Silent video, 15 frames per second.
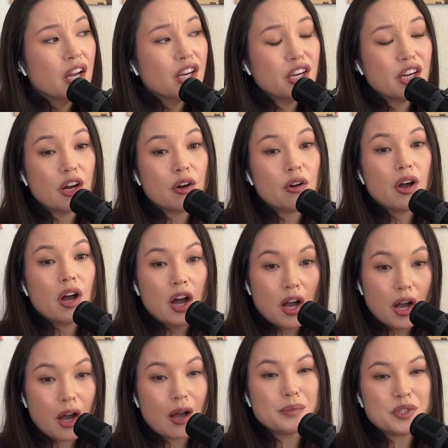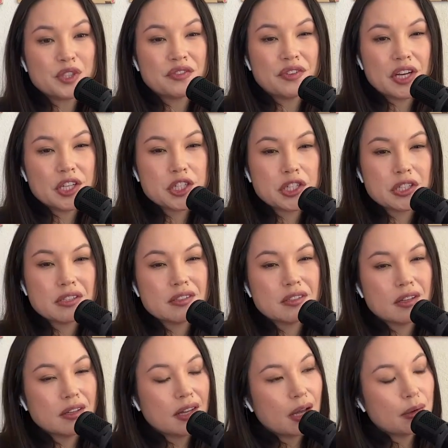you know, observations
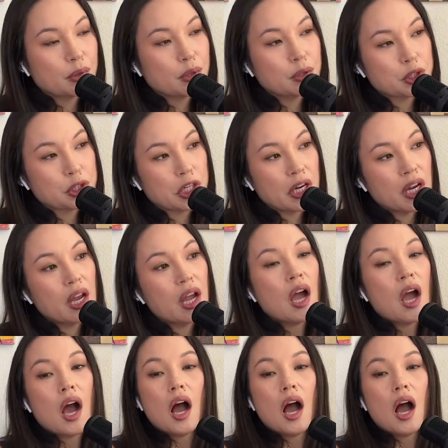on that bullshit.